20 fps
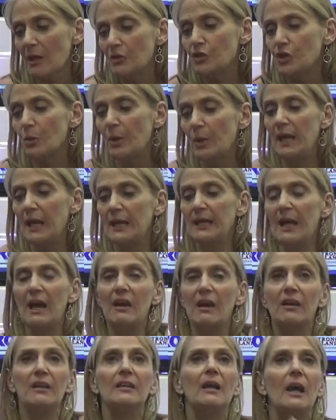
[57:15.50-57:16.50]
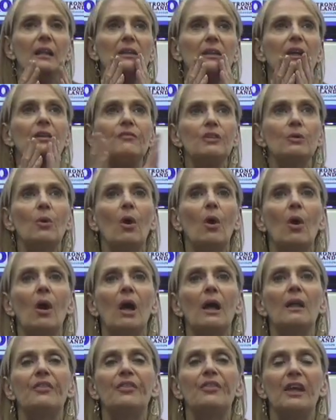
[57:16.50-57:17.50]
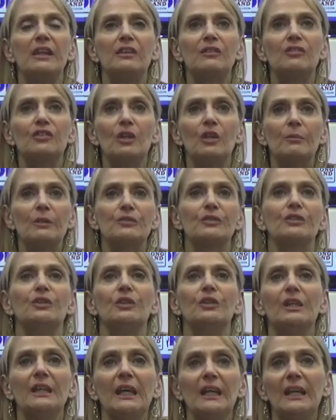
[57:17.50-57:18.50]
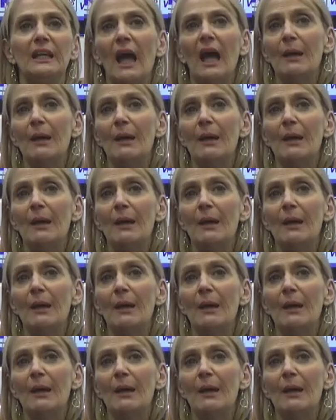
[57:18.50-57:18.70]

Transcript: Joanne, Aaron, I love you all. Thank you so much for tuning in.